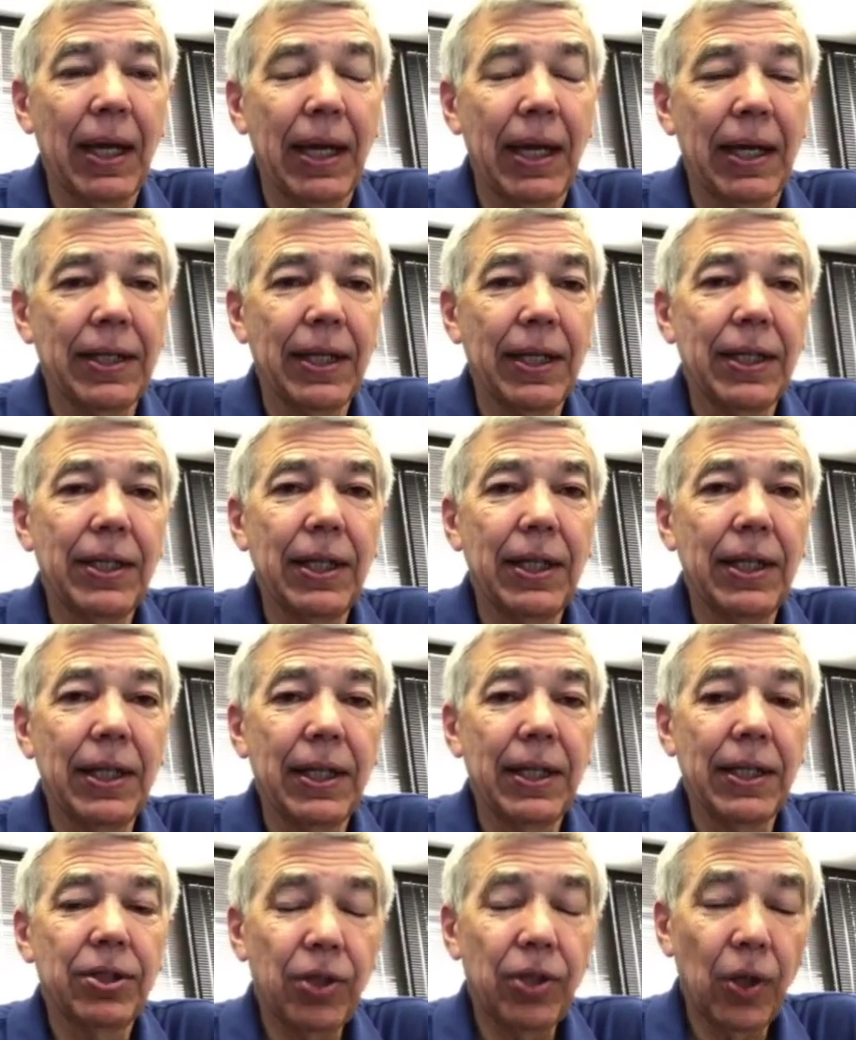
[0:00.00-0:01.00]
And then the
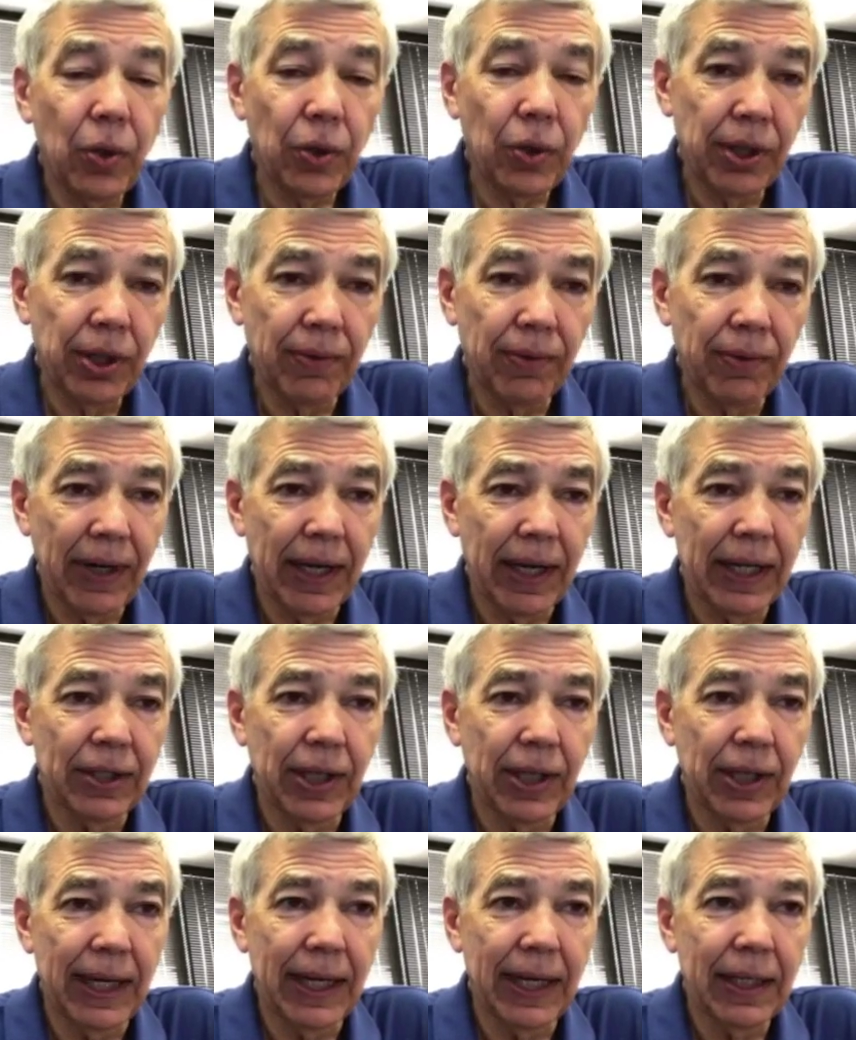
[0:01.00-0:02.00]
associate
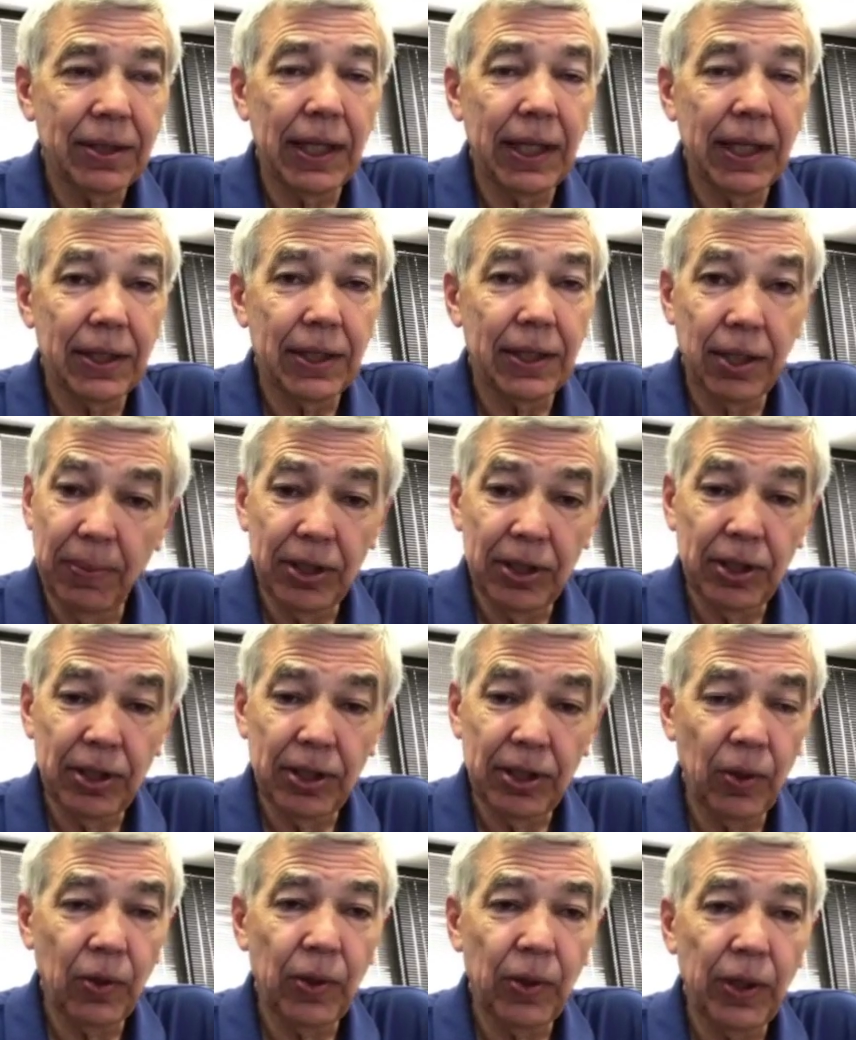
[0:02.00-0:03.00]
franchise has a
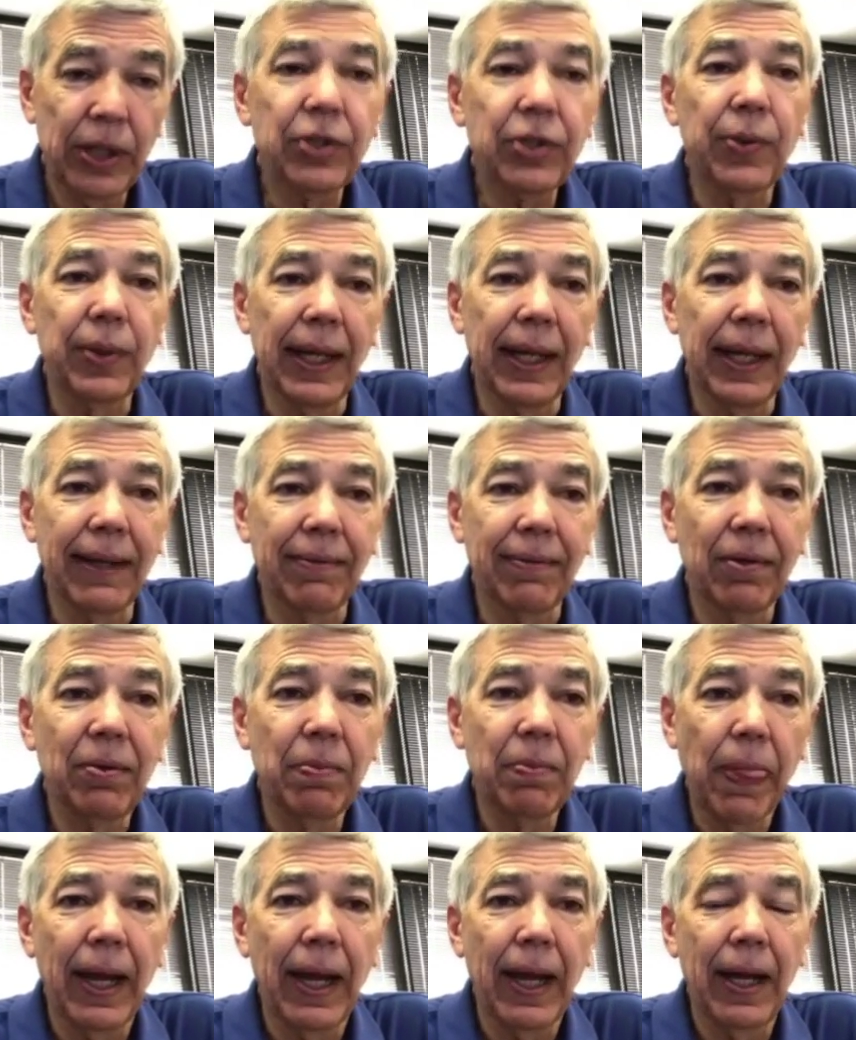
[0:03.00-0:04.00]
much lower entry level.